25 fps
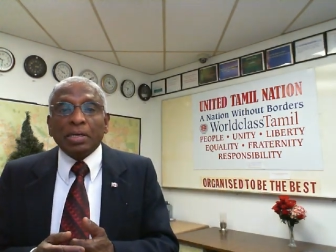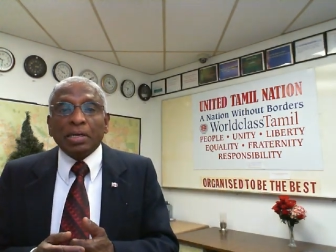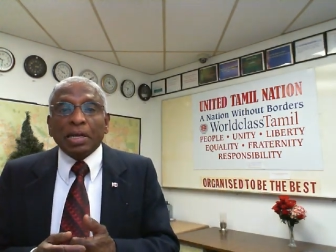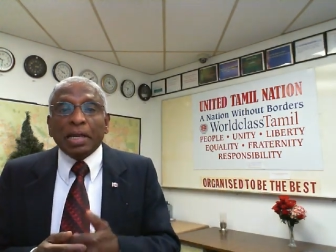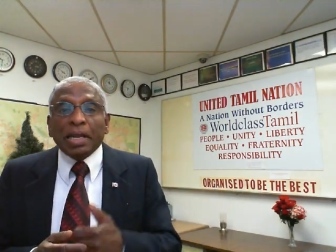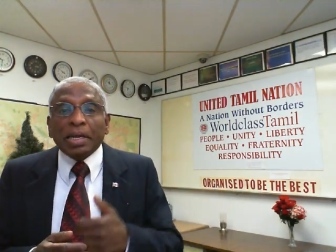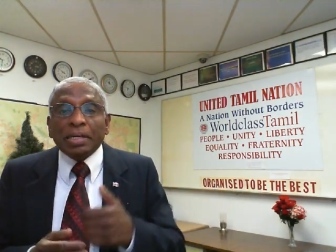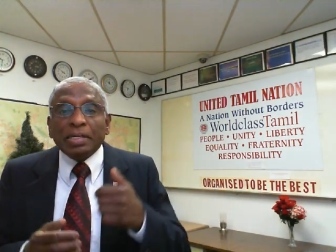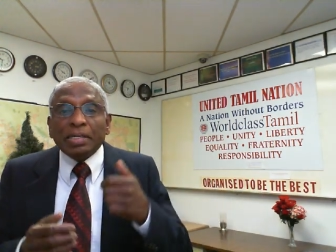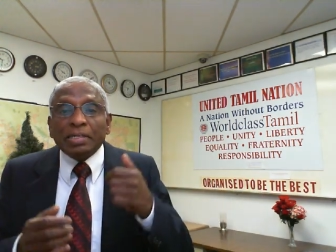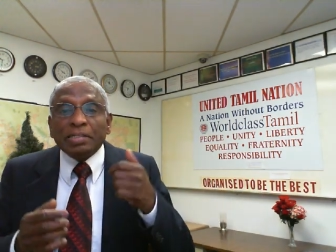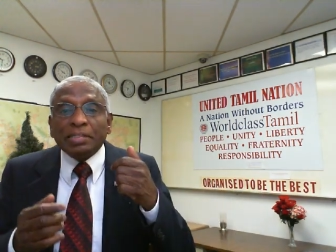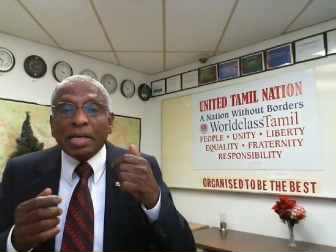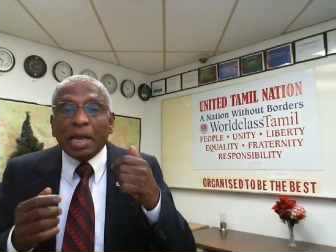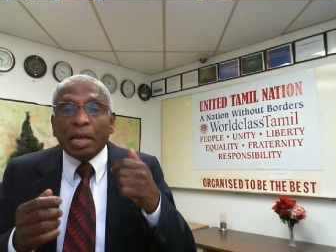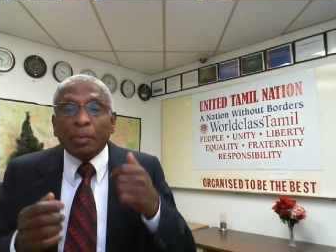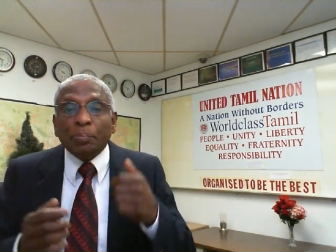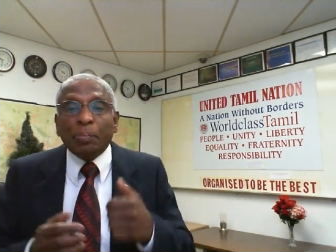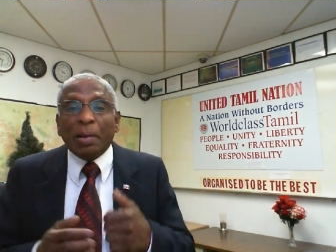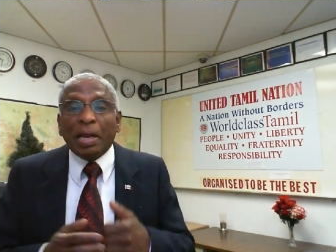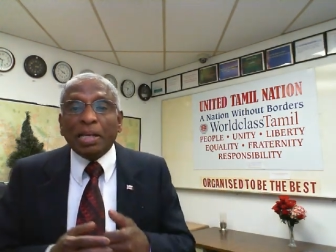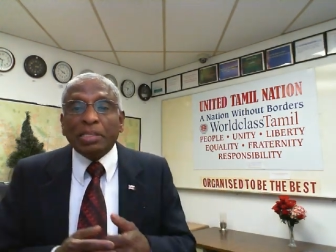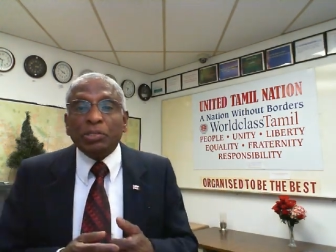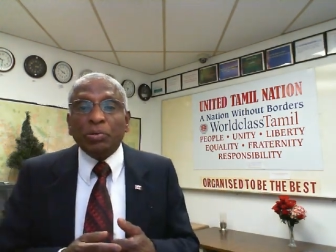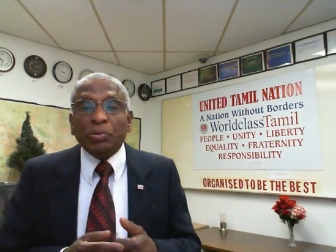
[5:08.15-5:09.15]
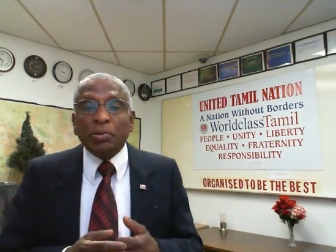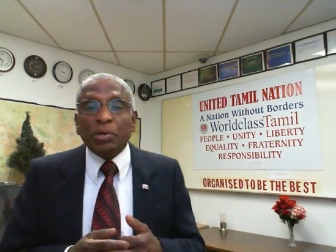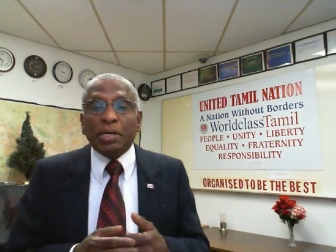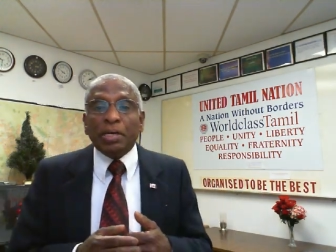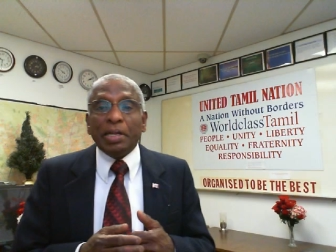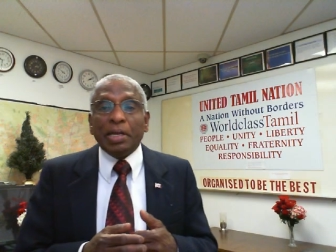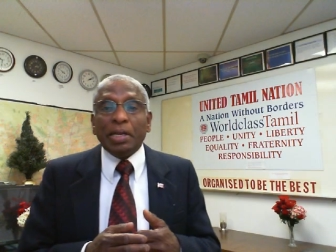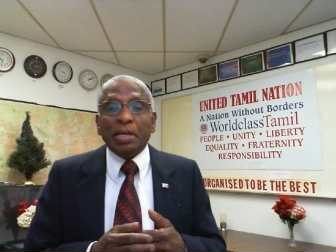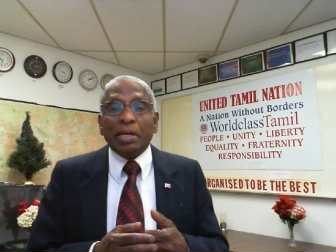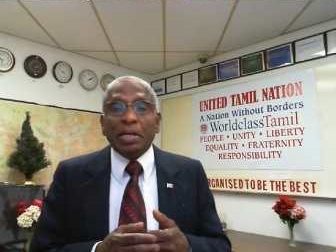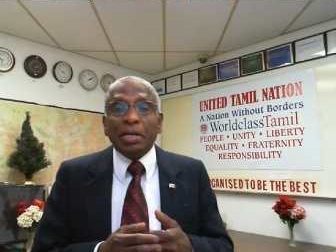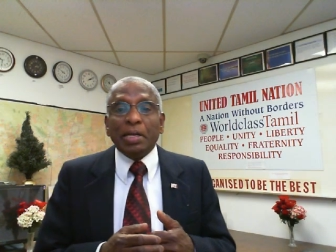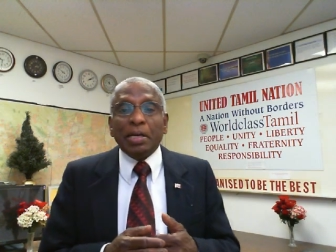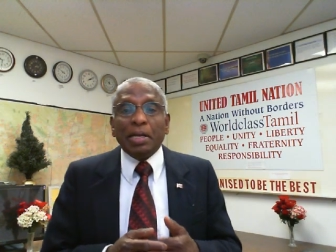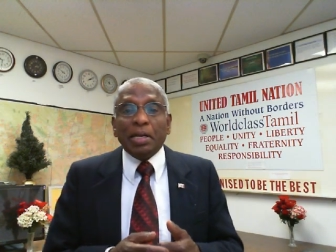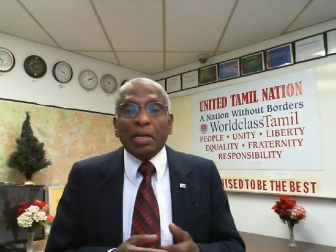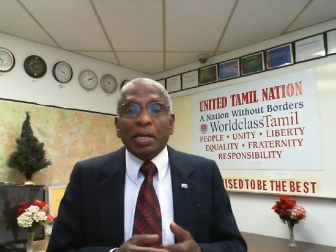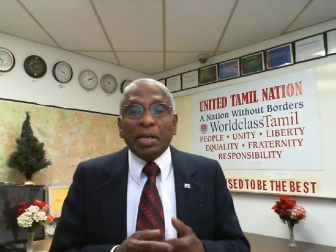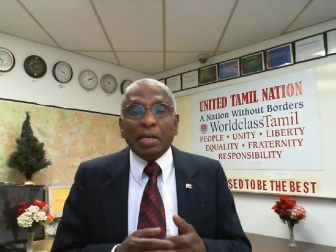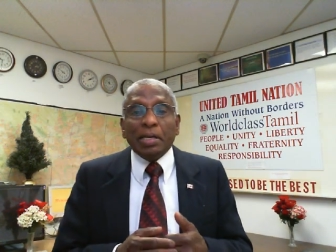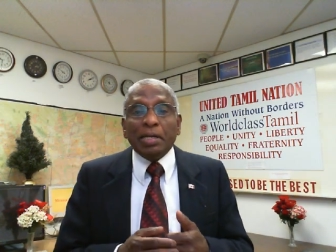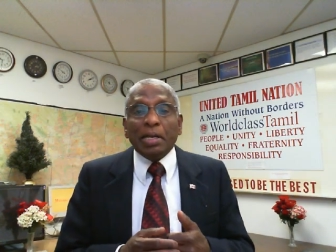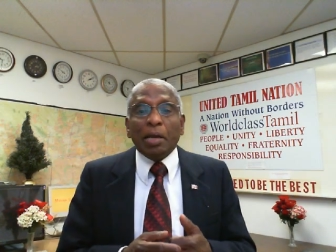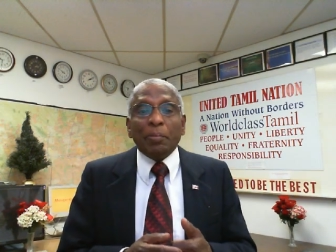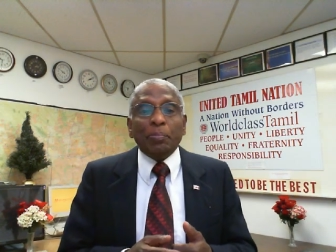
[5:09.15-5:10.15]
It is their immaturity,
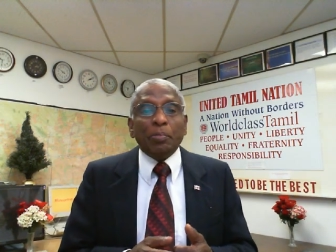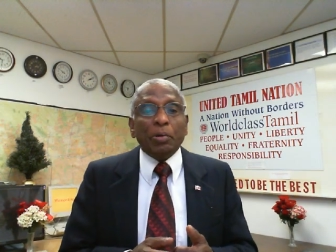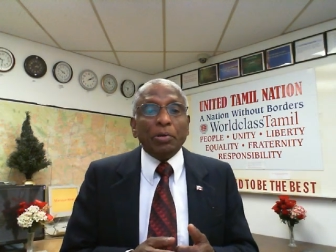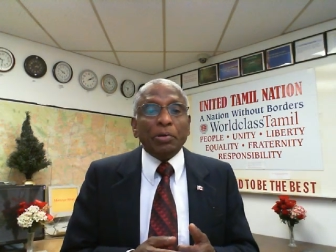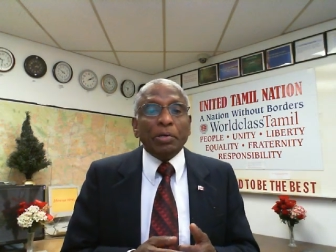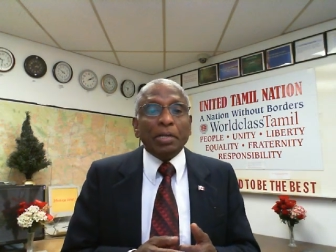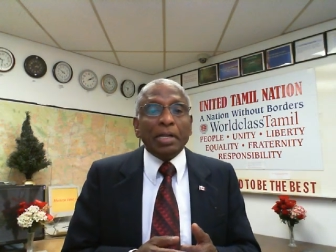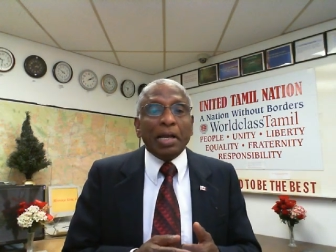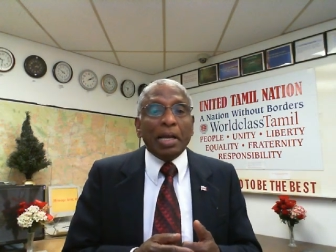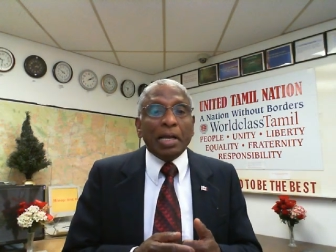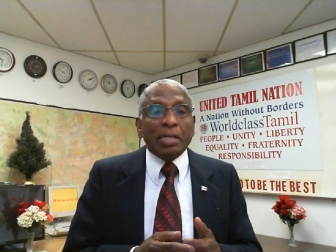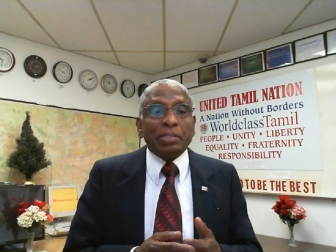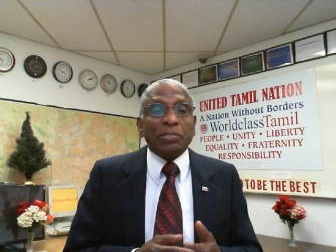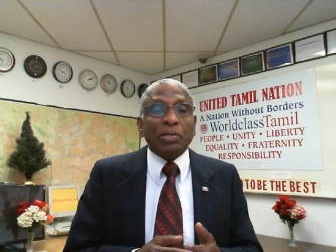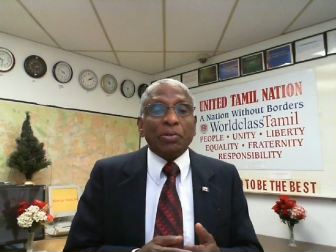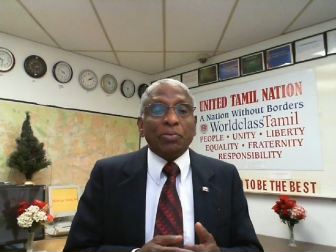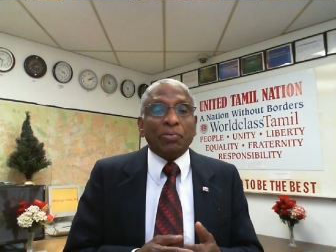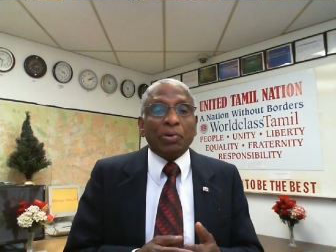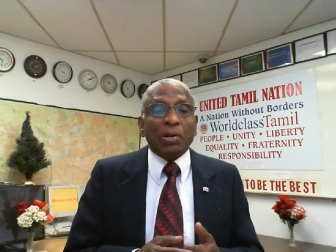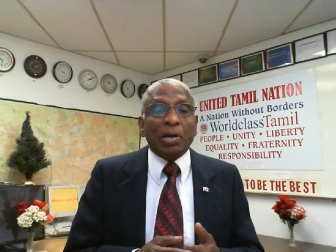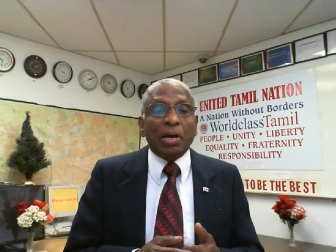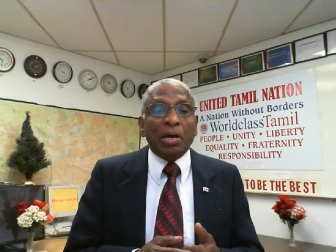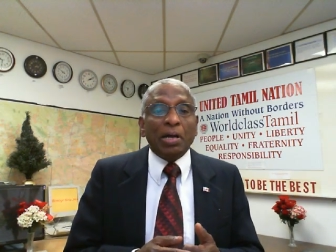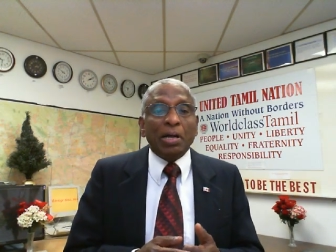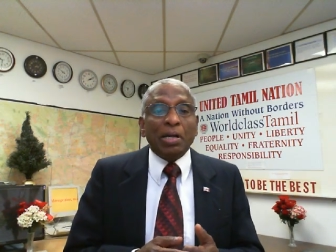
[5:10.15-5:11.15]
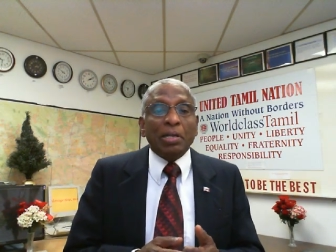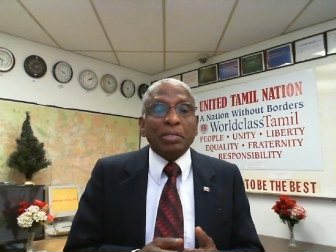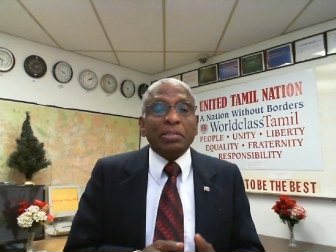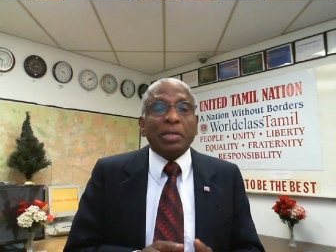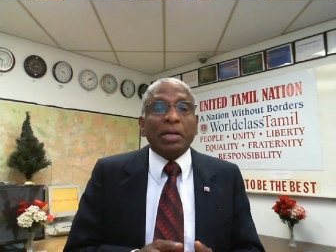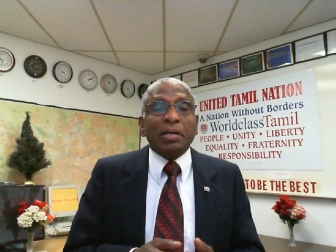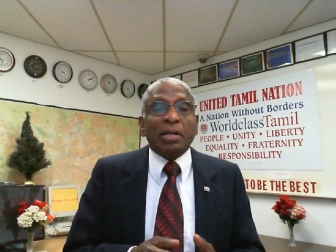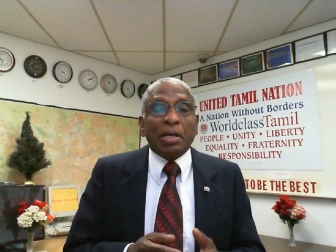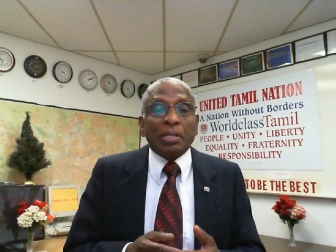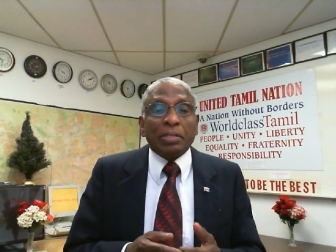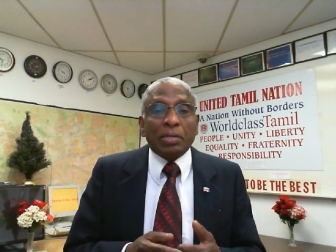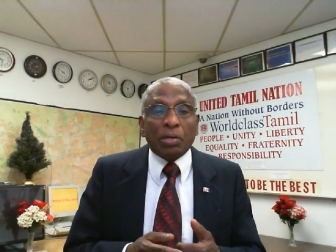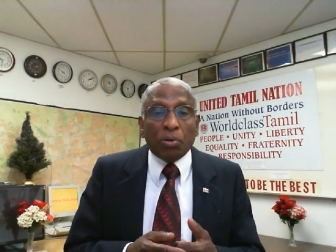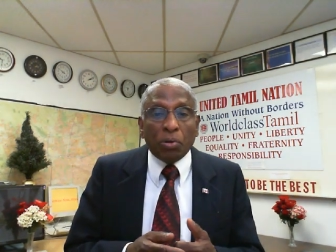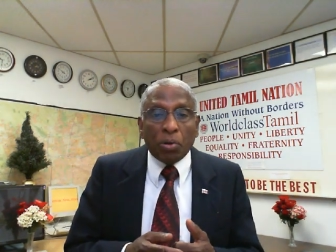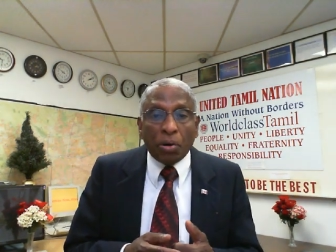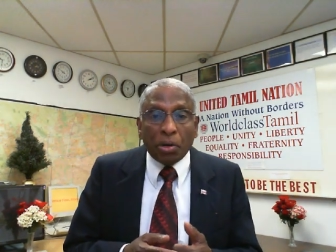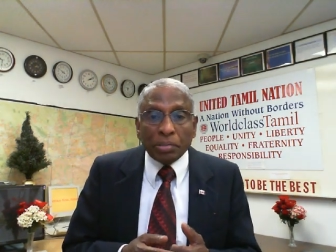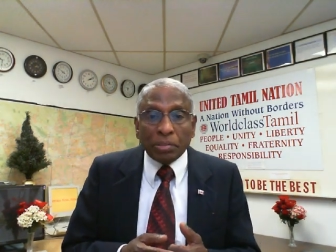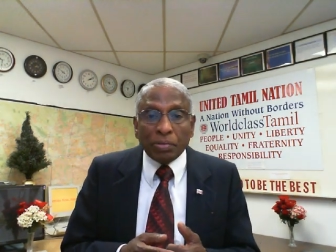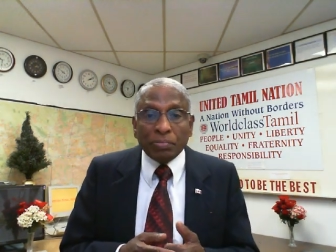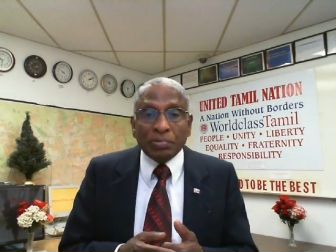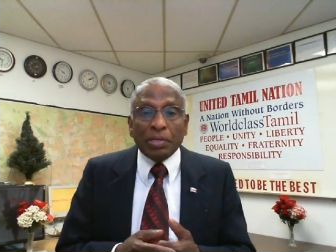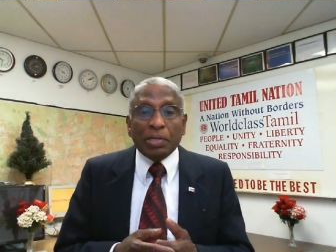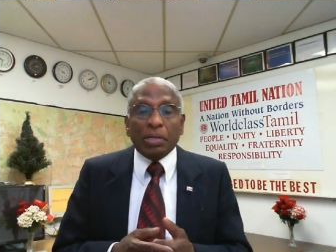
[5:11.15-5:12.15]
inability, etc., that are the
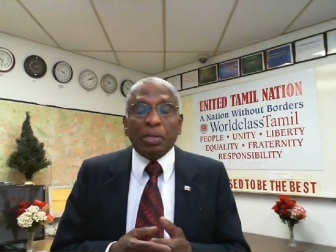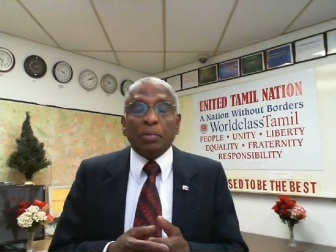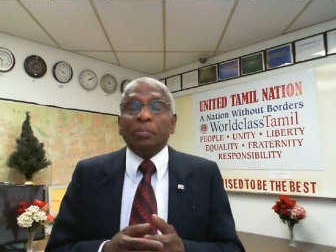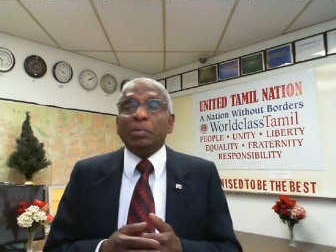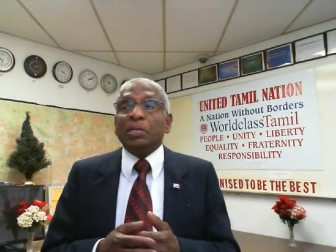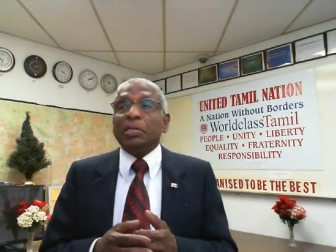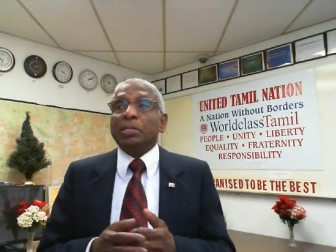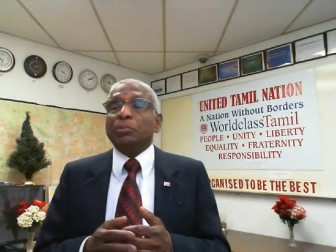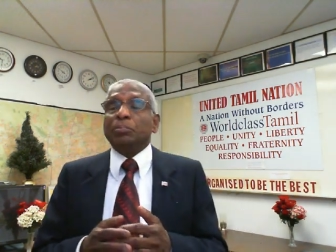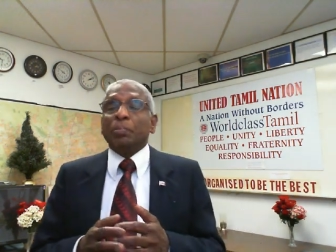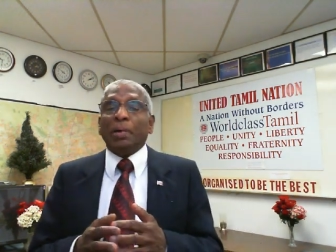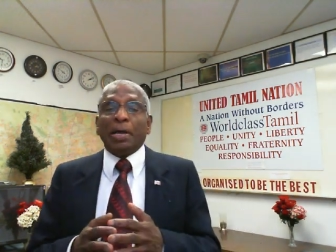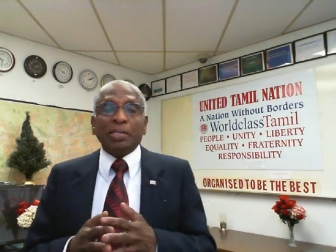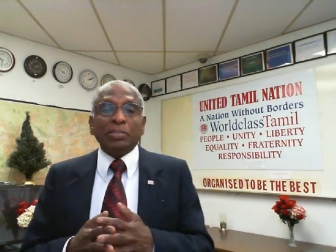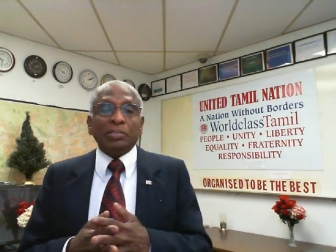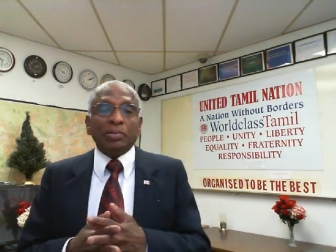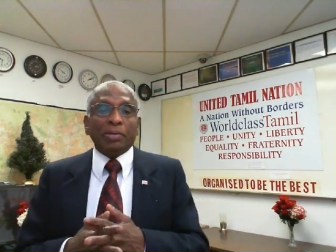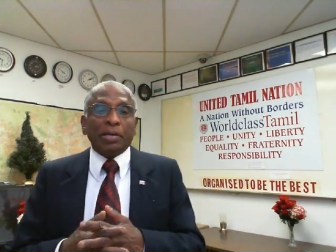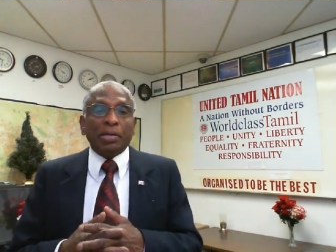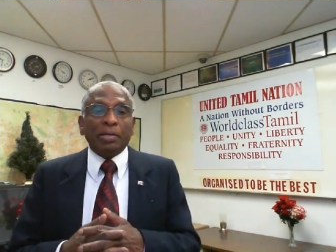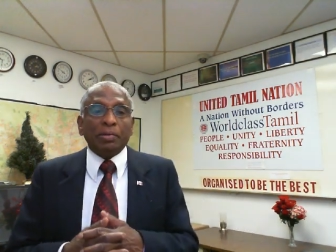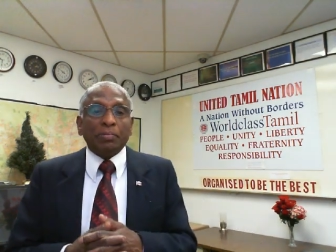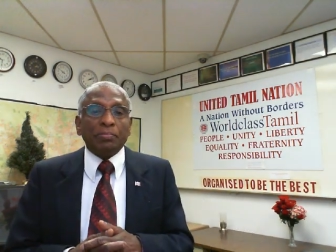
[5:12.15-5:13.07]
cause of the communist misery.